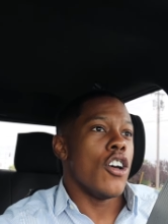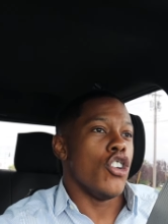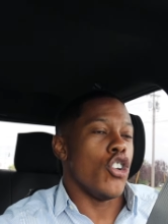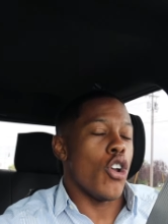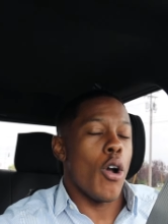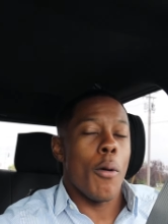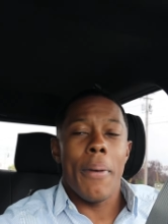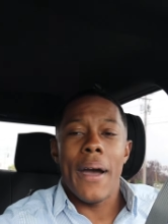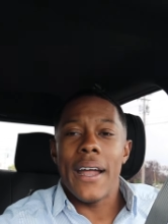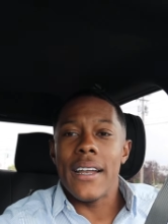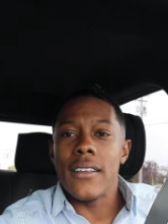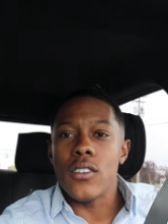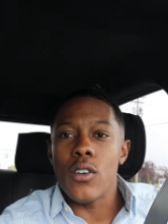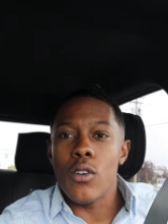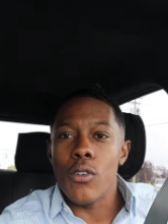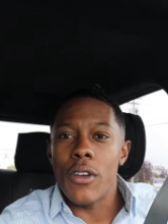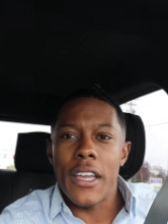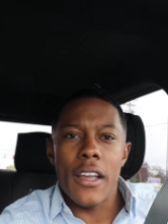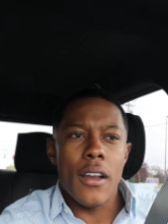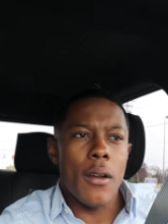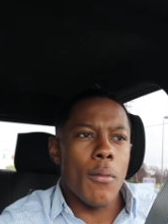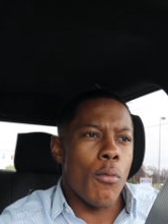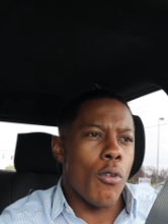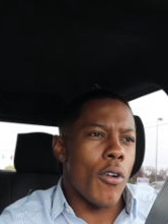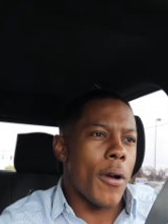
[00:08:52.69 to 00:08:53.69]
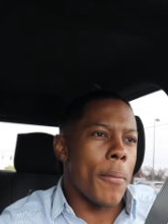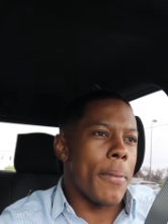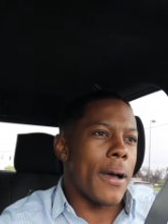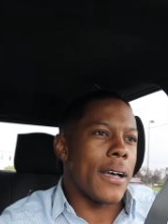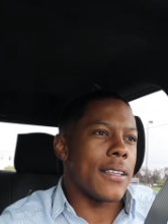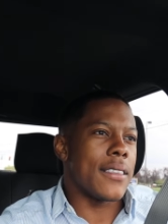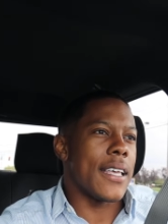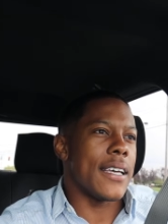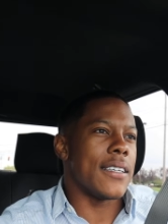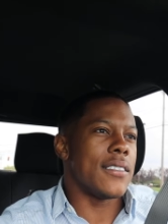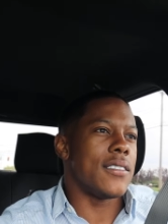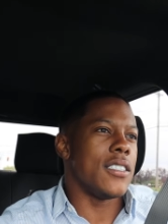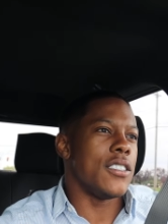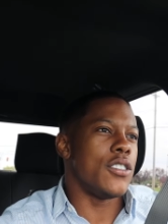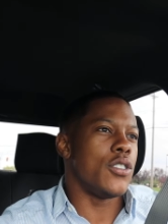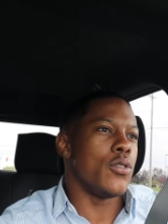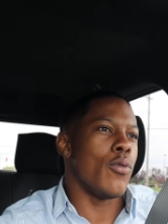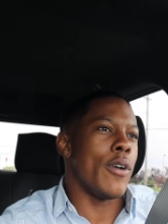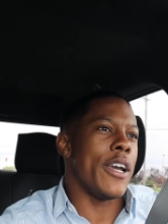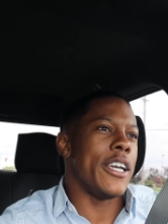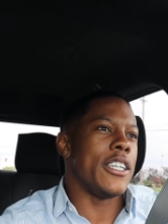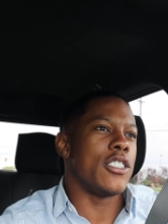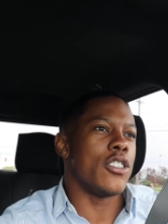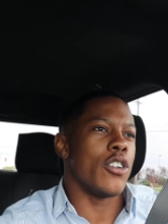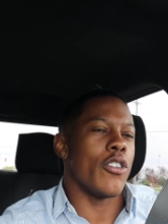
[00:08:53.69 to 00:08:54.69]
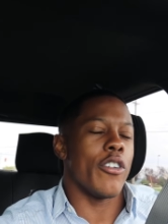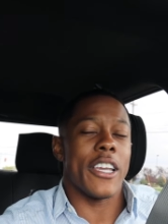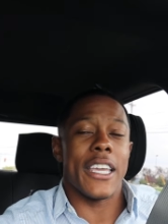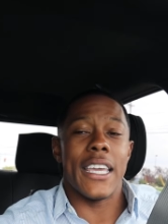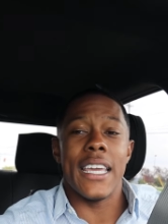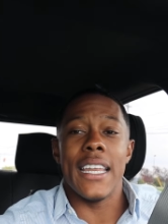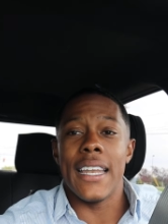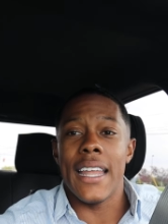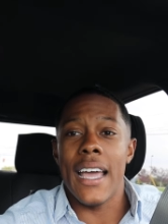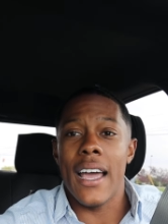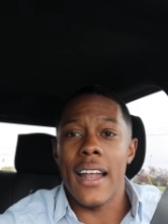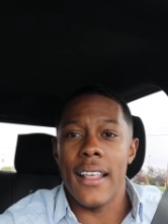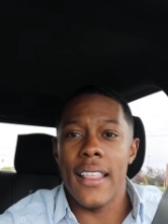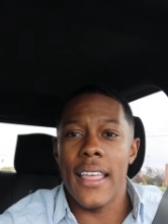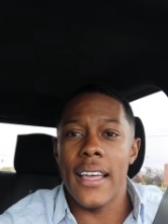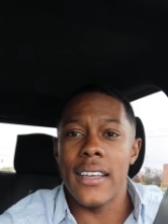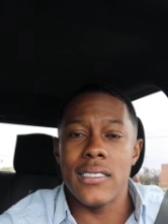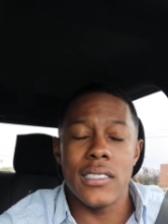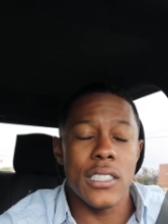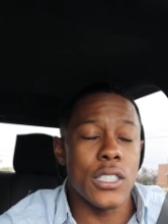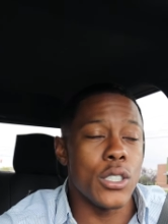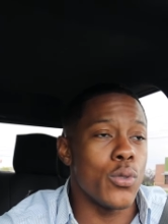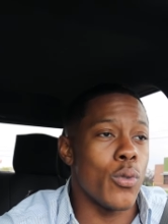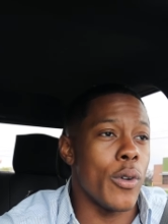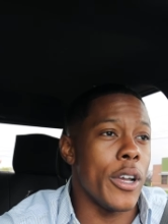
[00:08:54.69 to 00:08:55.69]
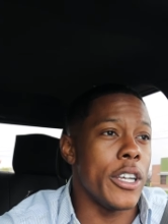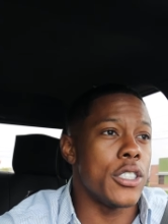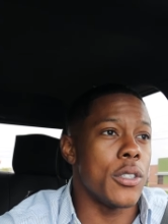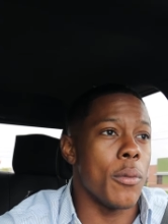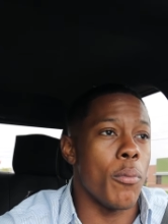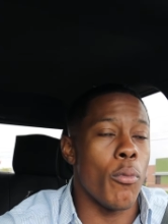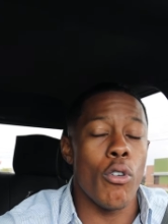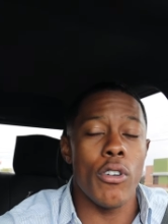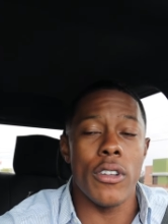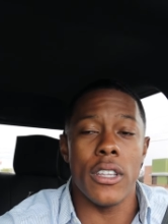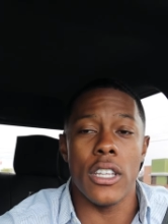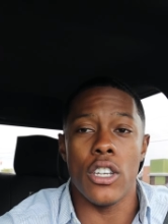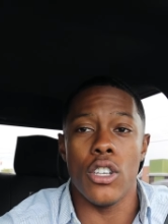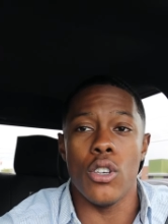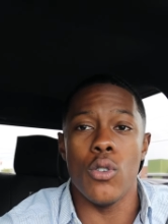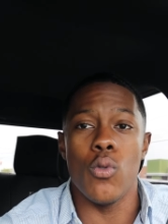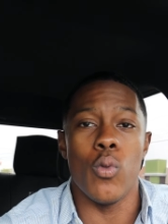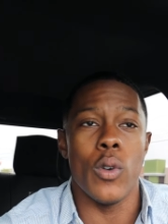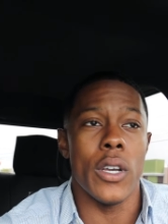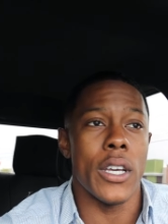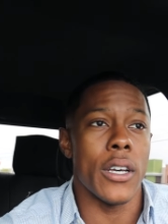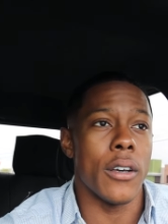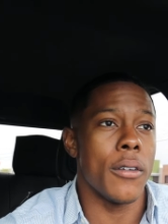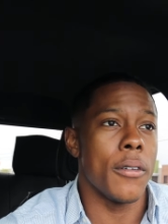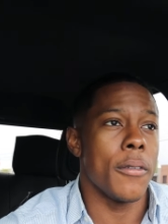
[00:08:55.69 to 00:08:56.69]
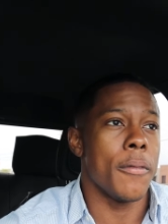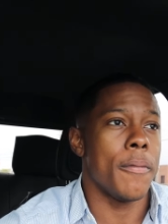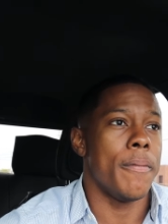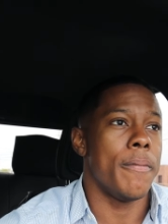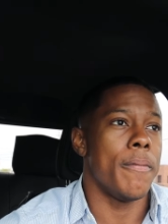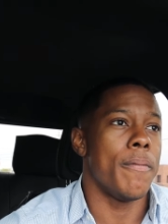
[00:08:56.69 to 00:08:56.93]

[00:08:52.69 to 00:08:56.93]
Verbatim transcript: Nobody's going to care more about that situation or getting out of that situation more than you will.